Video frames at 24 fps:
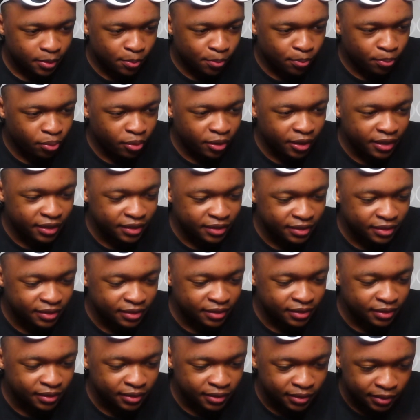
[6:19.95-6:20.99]

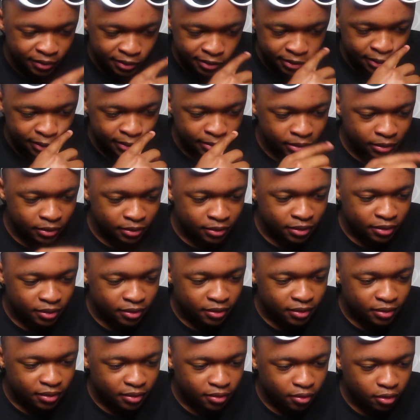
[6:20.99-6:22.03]
Press,
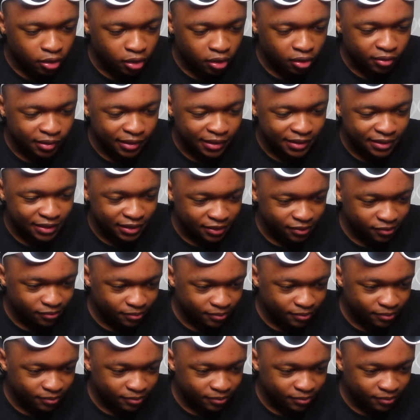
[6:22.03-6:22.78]
hold on, where is it?